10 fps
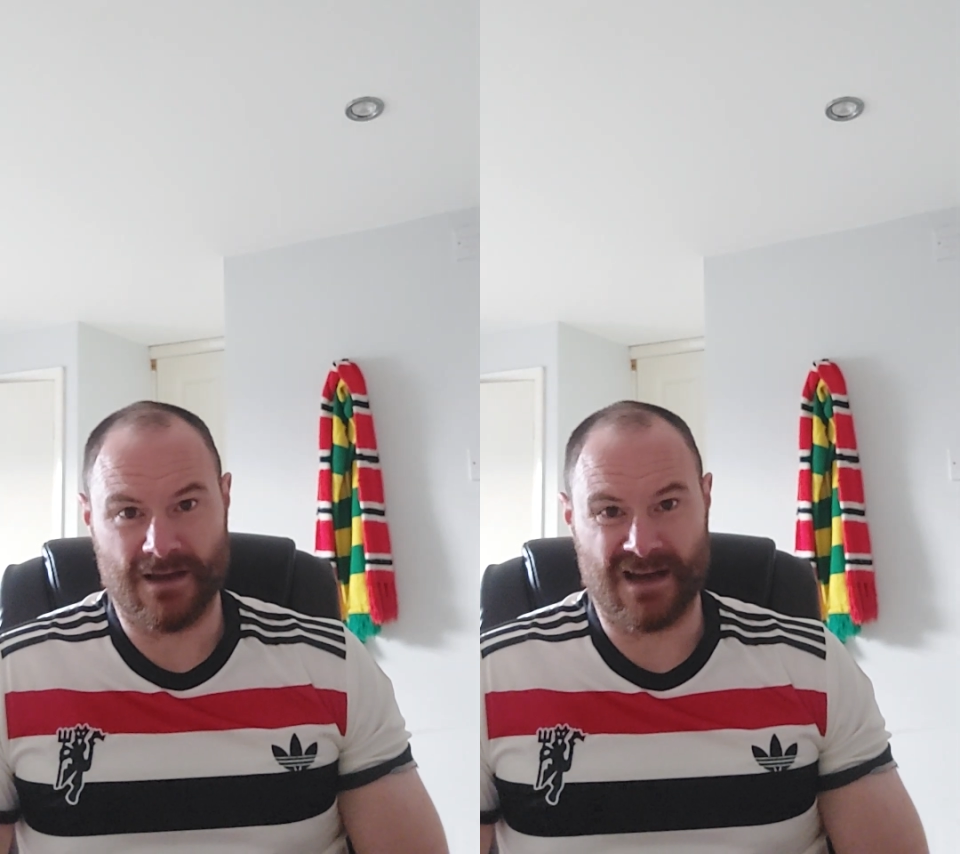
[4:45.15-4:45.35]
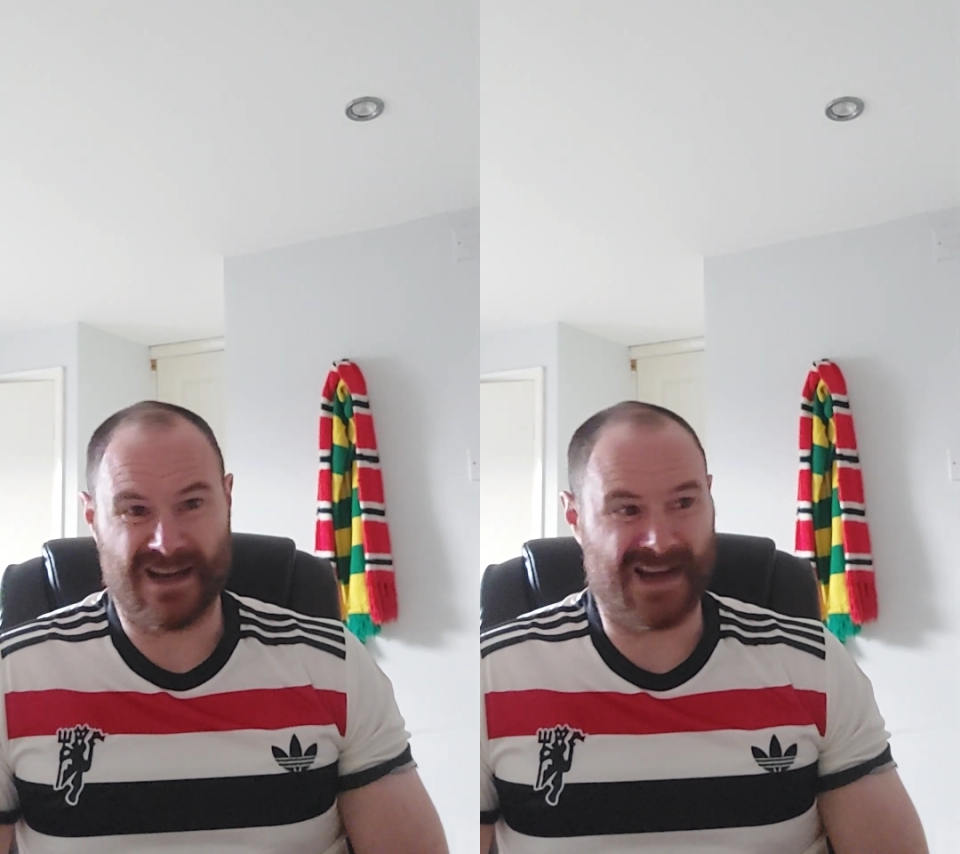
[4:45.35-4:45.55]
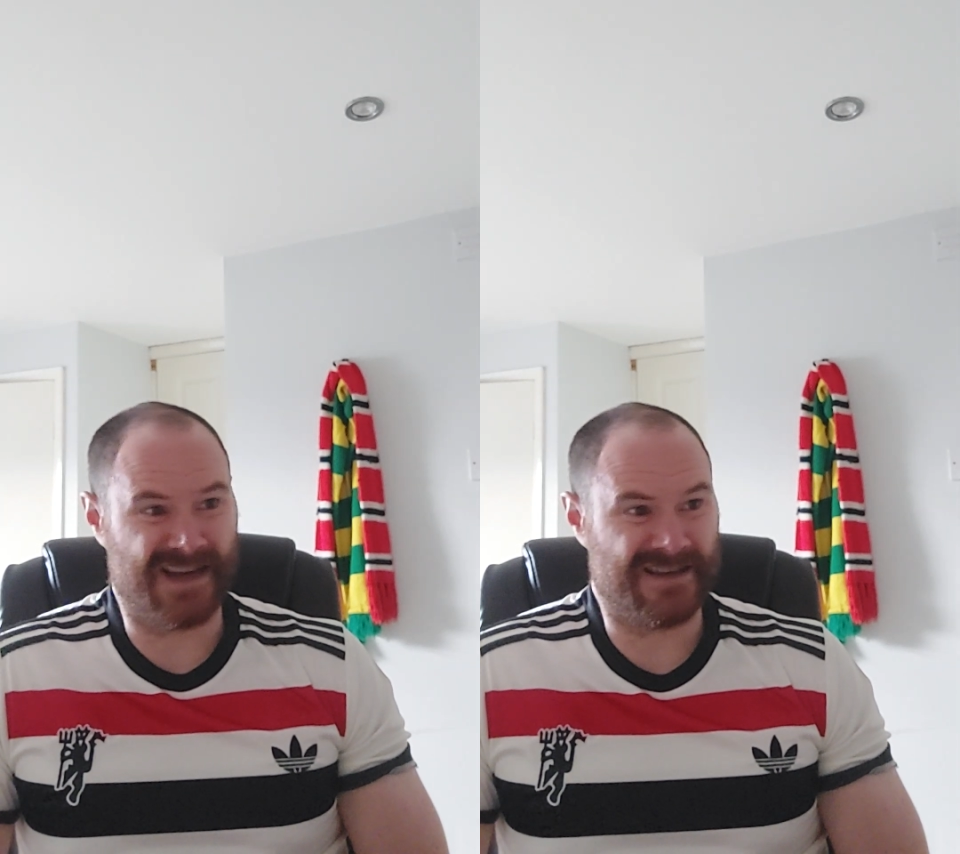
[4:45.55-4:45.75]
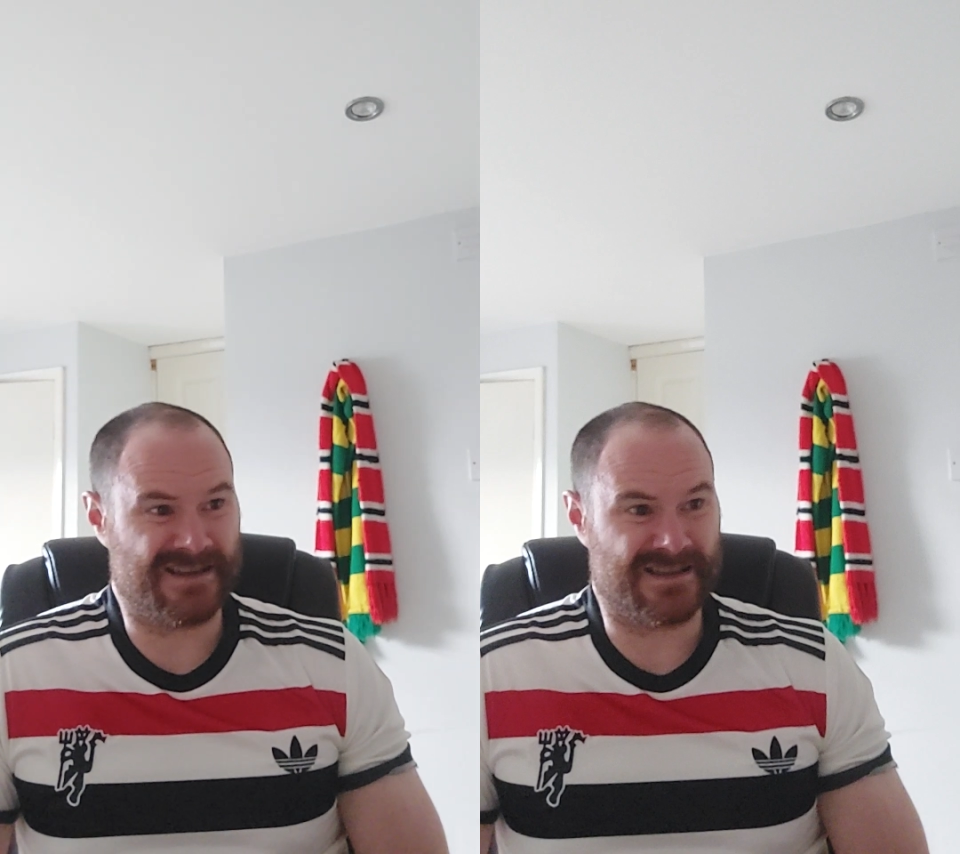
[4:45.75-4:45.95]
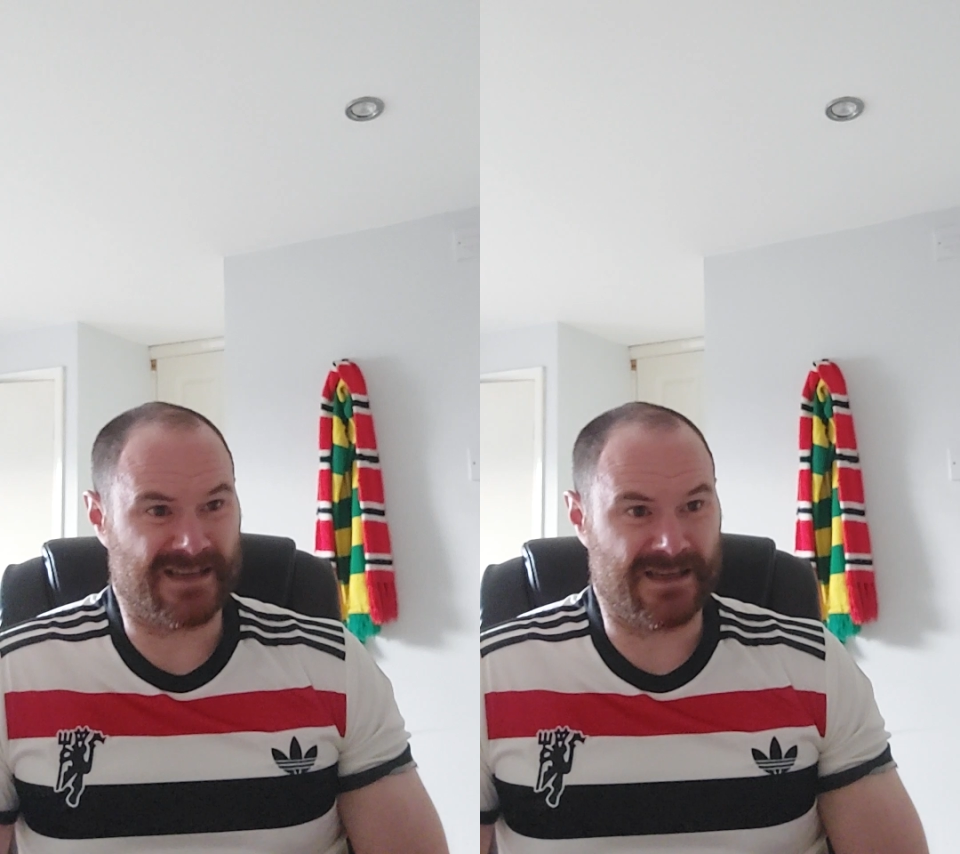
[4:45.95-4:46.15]
And I hadn't
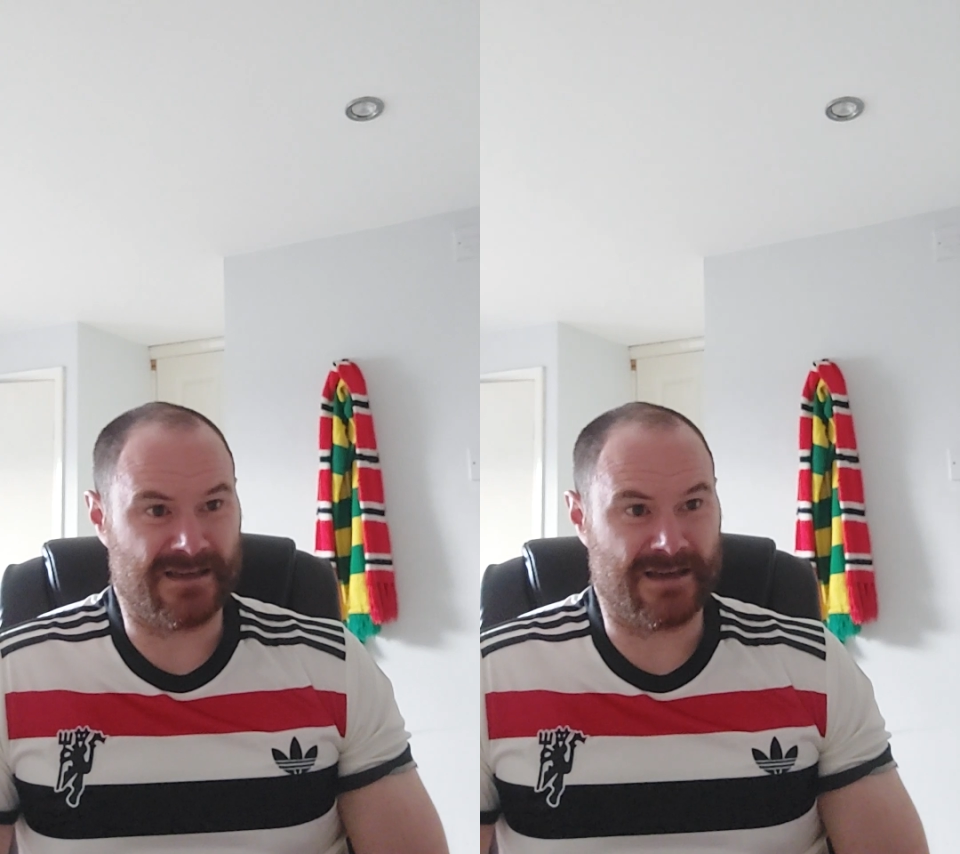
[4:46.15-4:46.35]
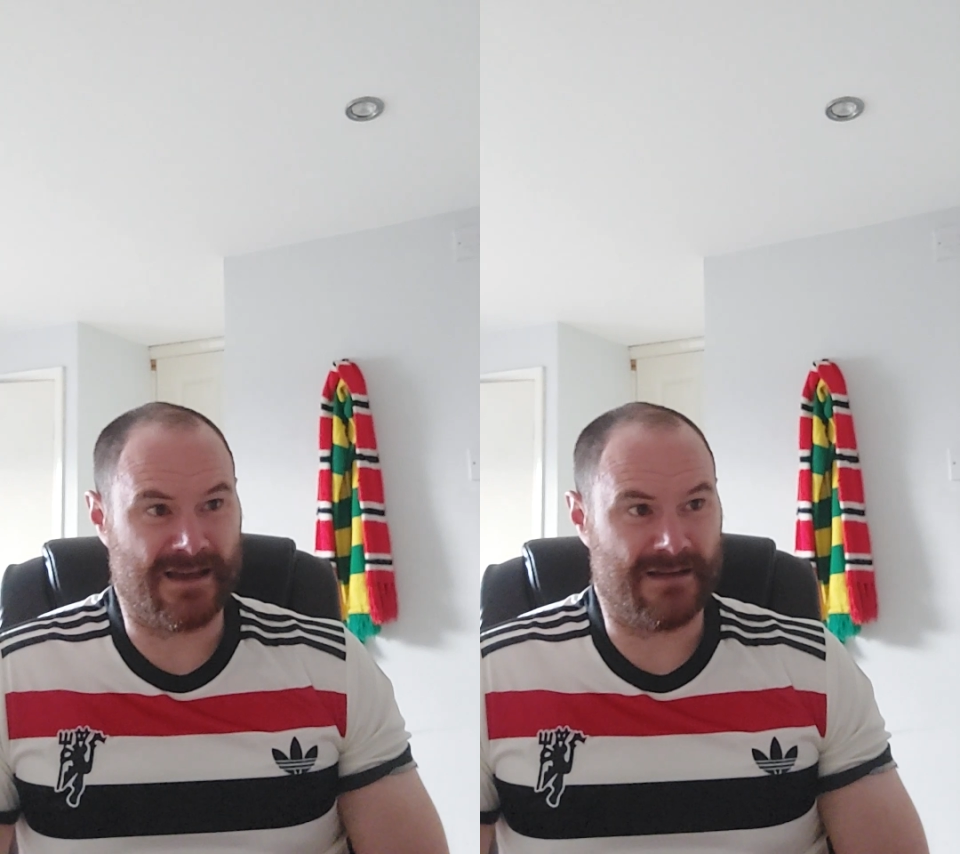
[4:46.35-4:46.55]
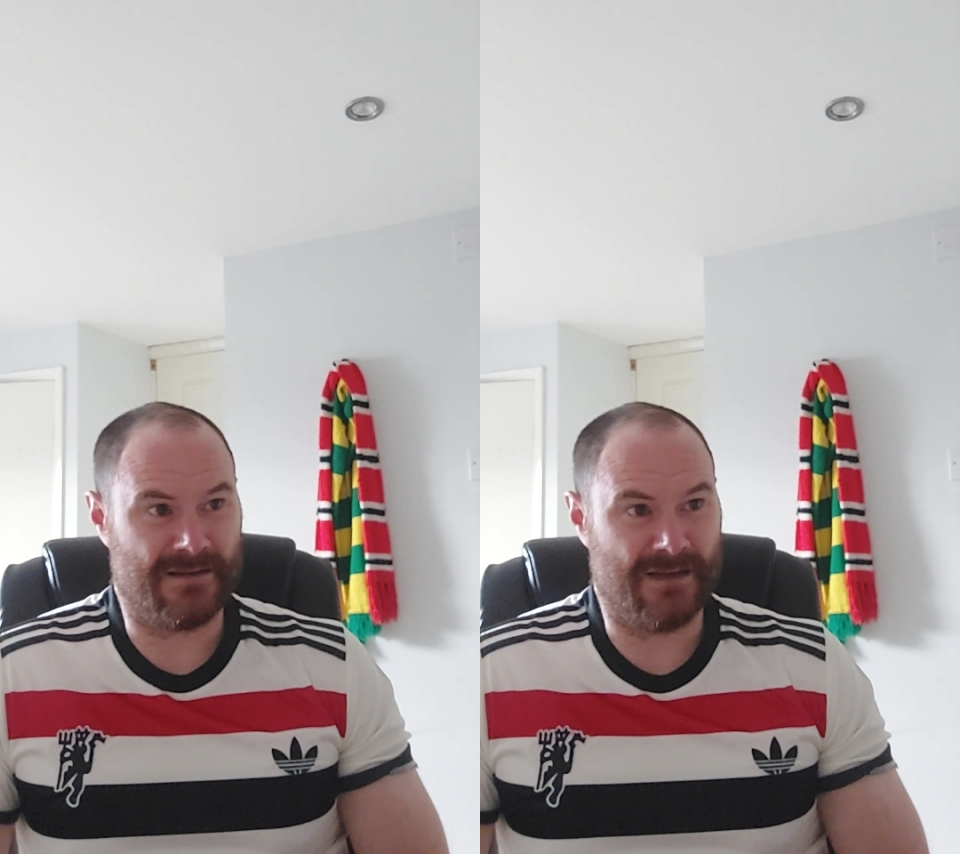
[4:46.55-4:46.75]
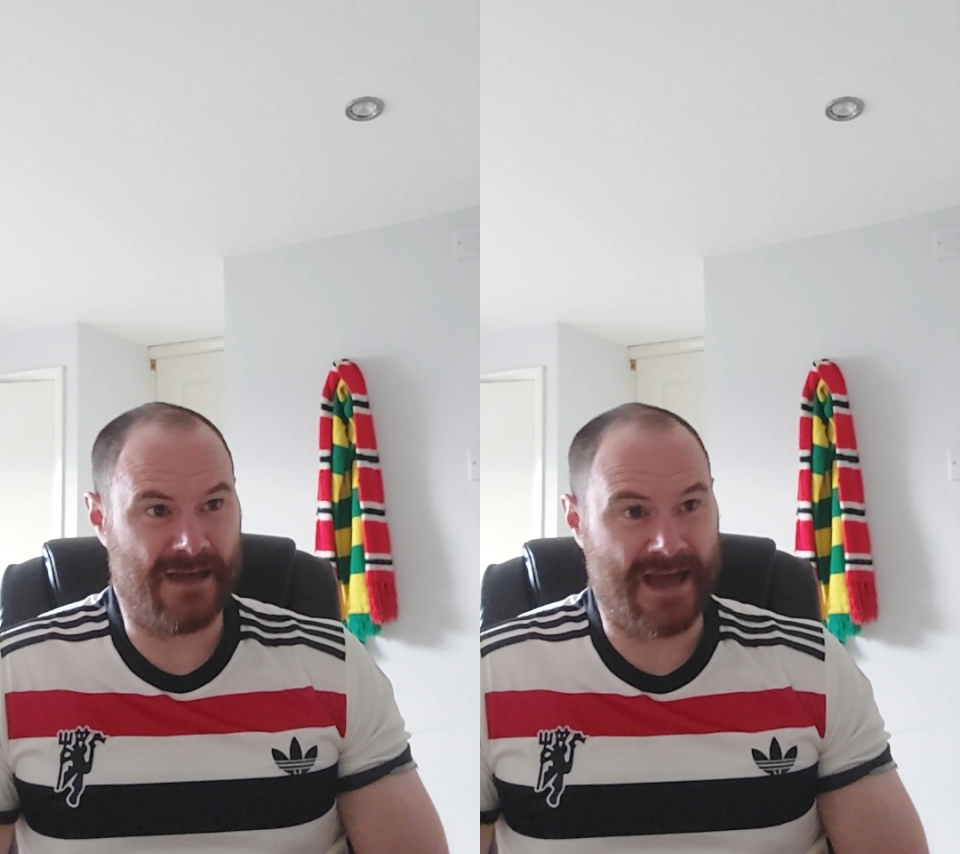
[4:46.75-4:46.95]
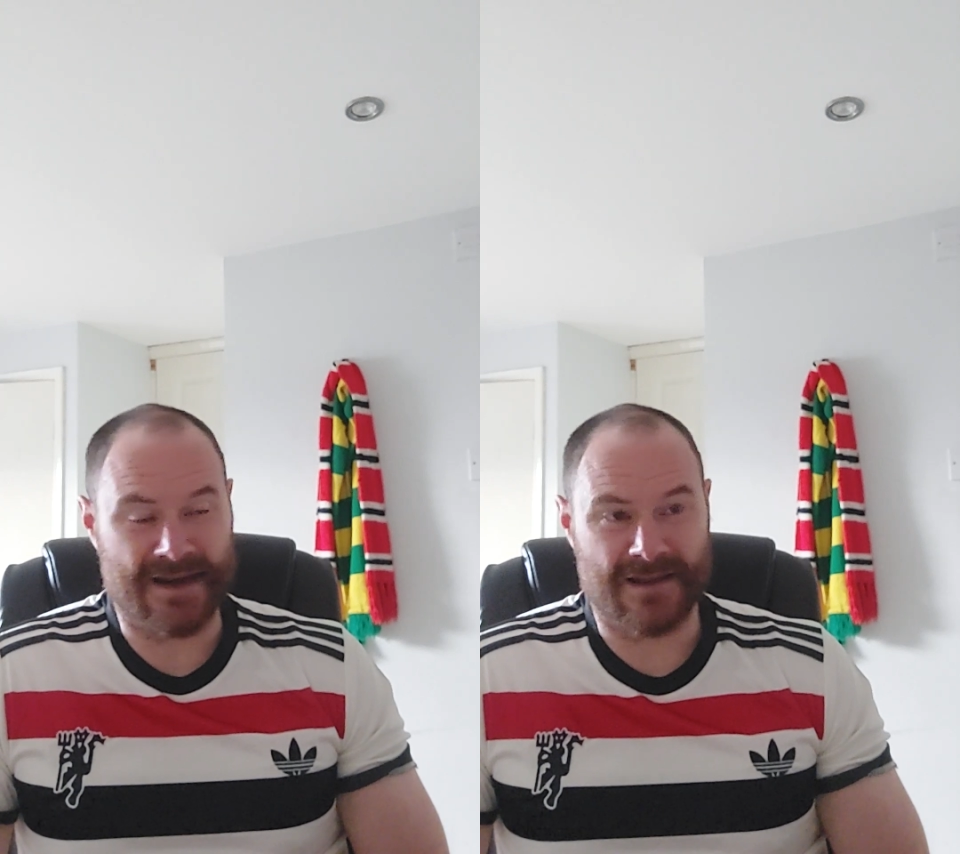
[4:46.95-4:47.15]
seen
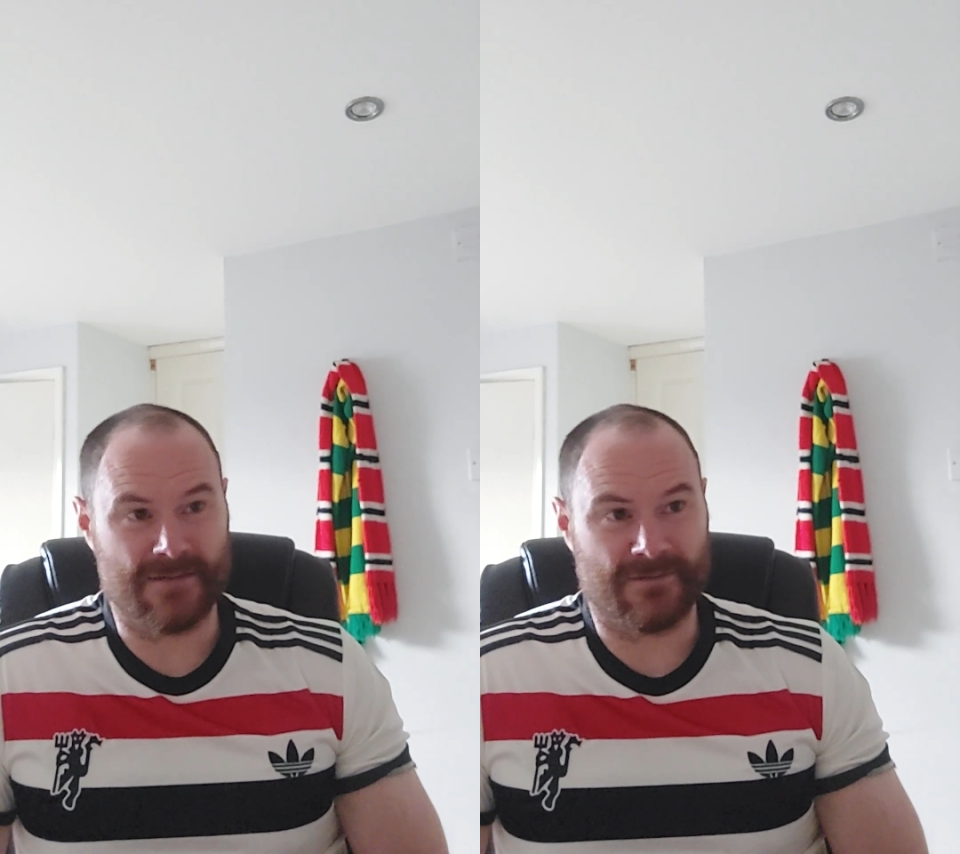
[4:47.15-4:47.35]
anything